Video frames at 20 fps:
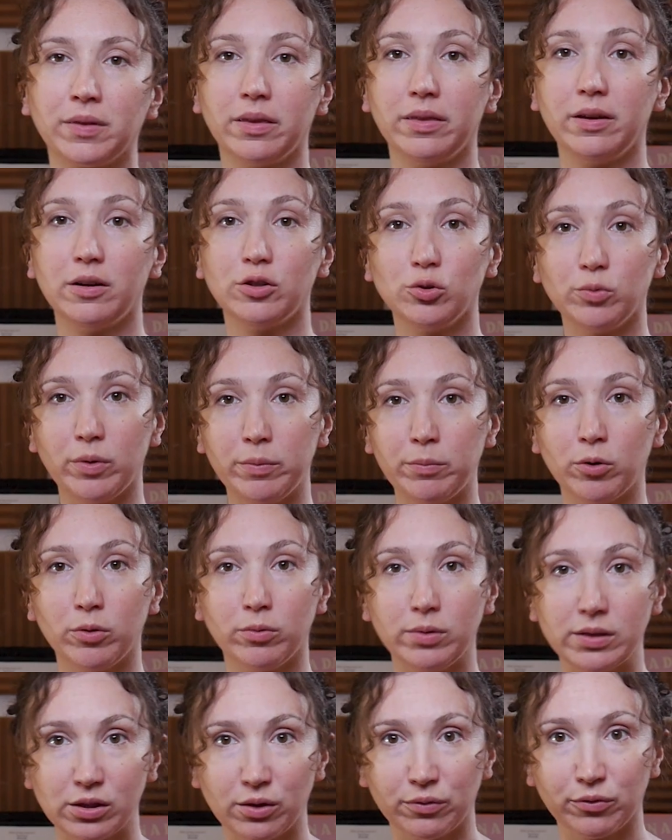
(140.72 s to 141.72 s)
there's way more
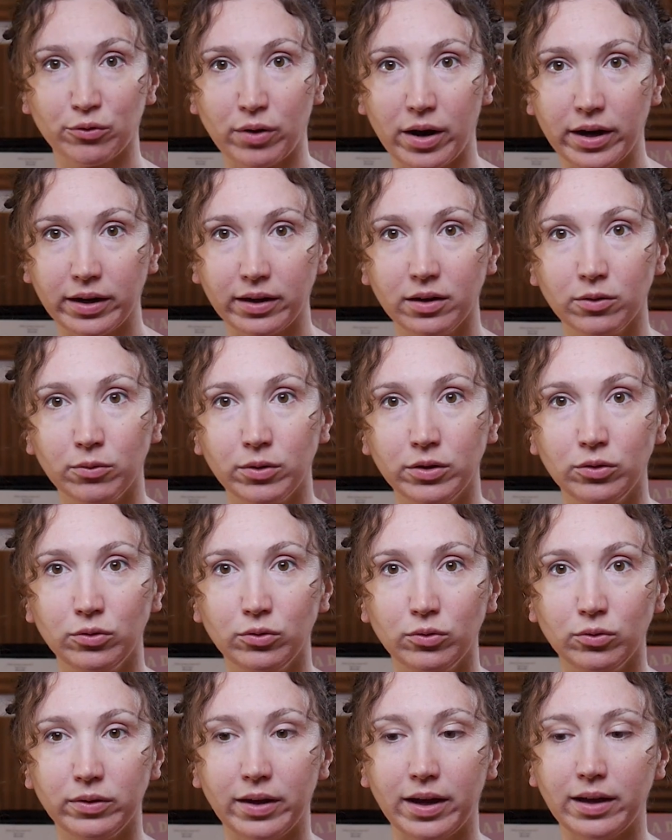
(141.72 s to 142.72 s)
risk of cracking when you
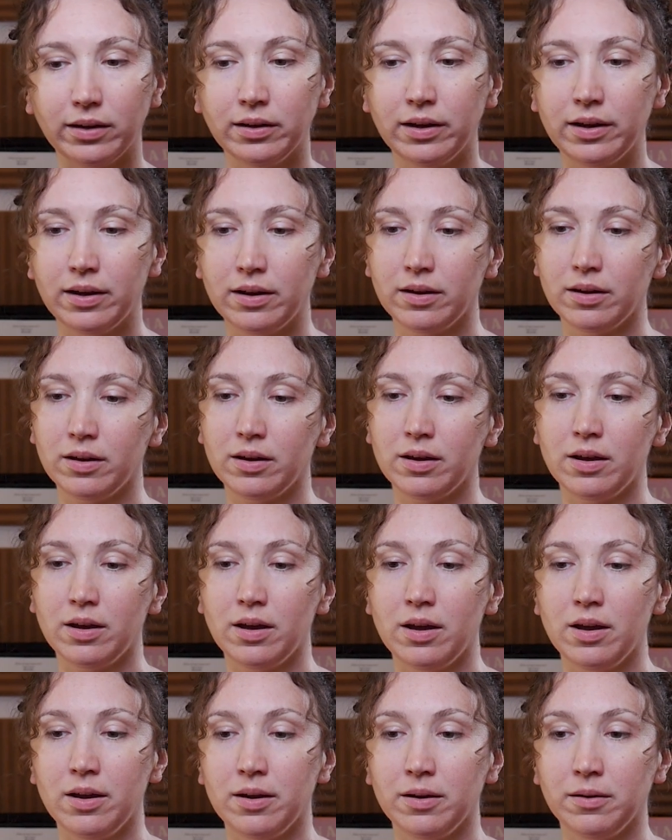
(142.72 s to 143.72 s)
do that
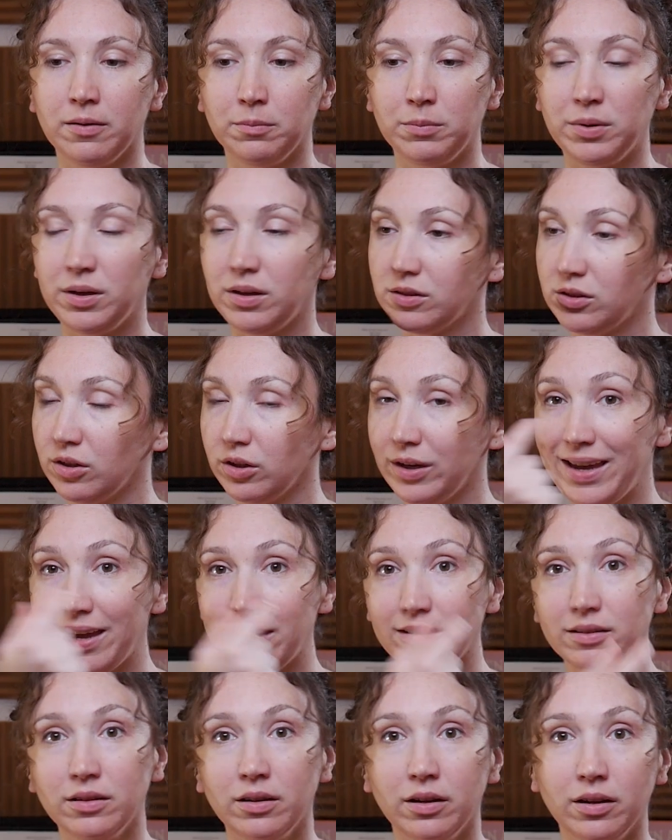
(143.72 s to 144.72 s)
because
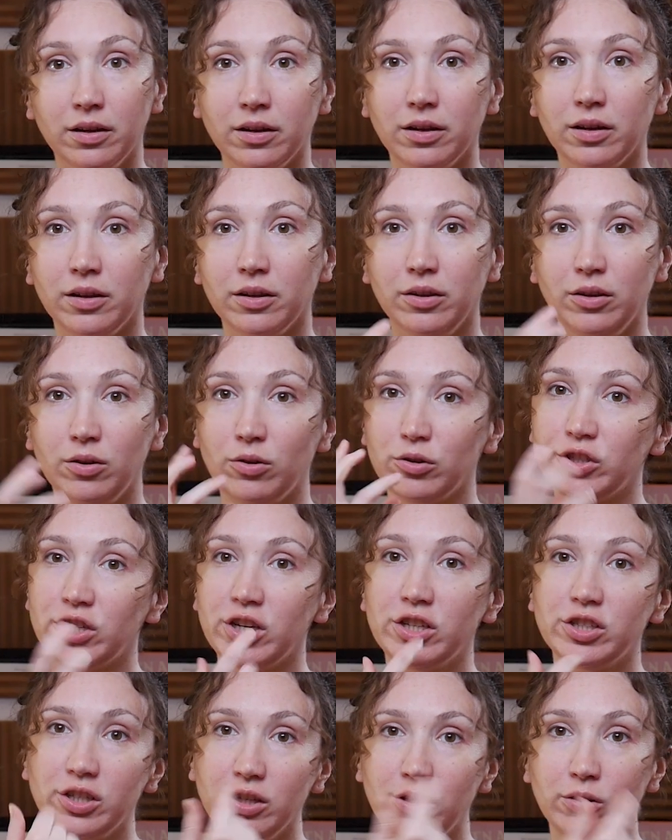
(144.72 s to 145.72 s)
again you're
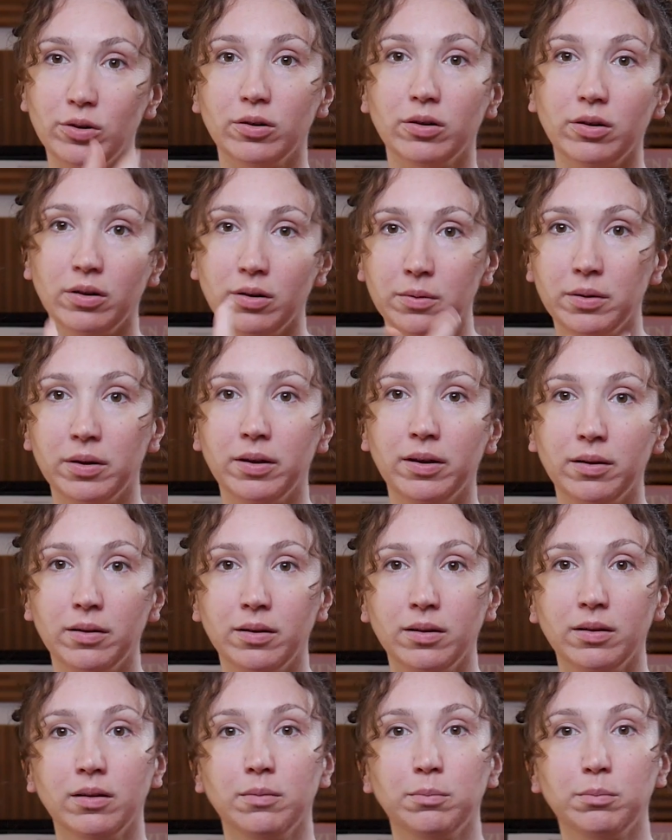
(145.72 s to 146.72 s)
changing your
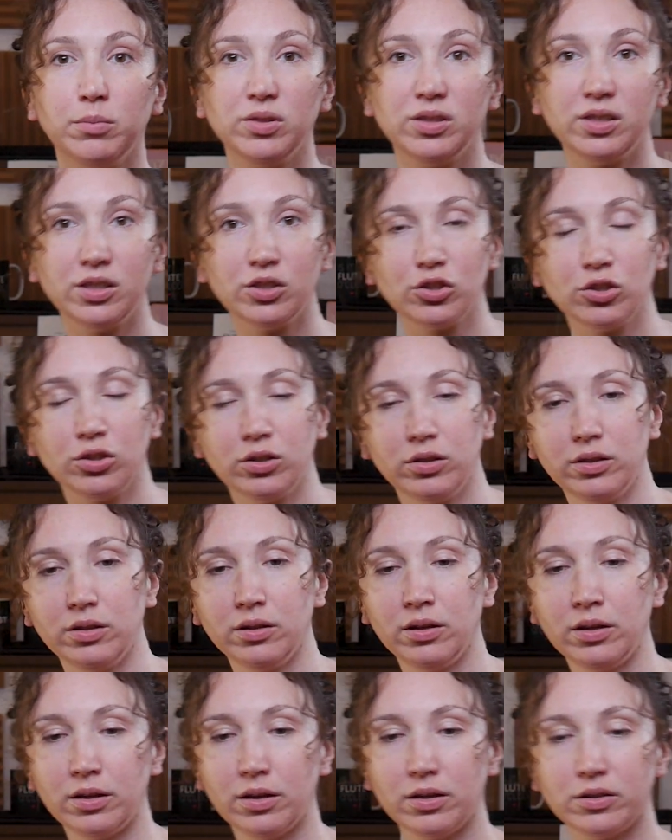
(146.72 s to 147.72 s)
position
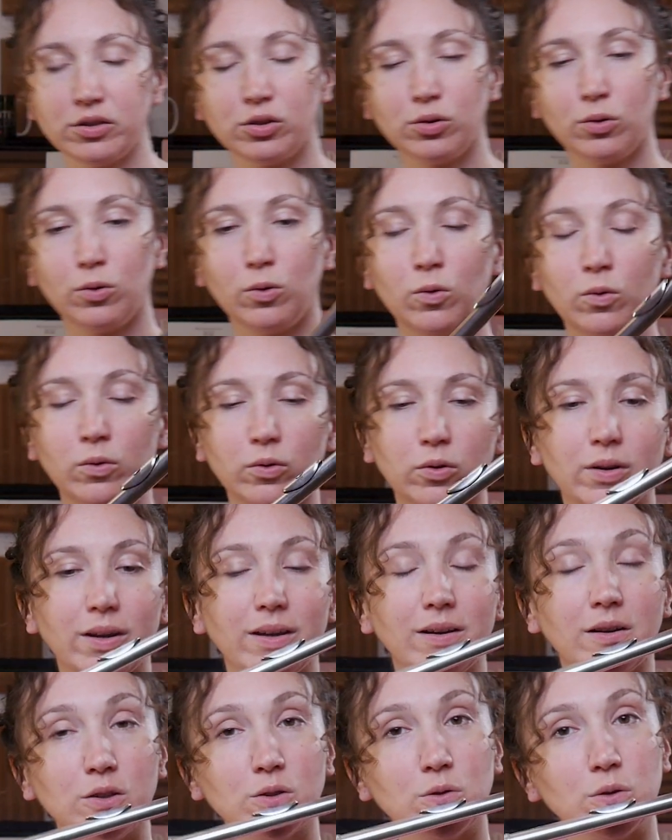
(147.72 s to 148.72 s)
so you
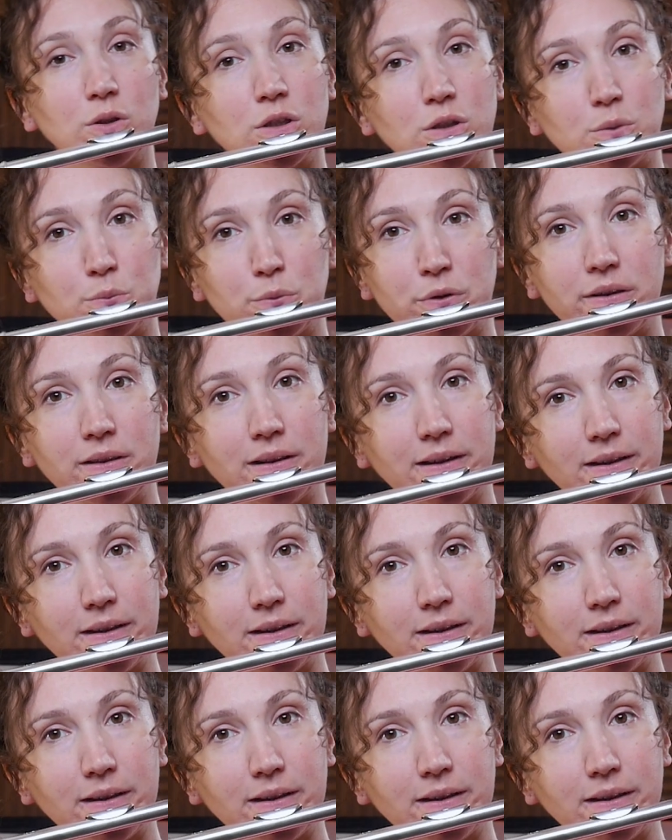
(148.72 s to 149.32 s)
can also just breathe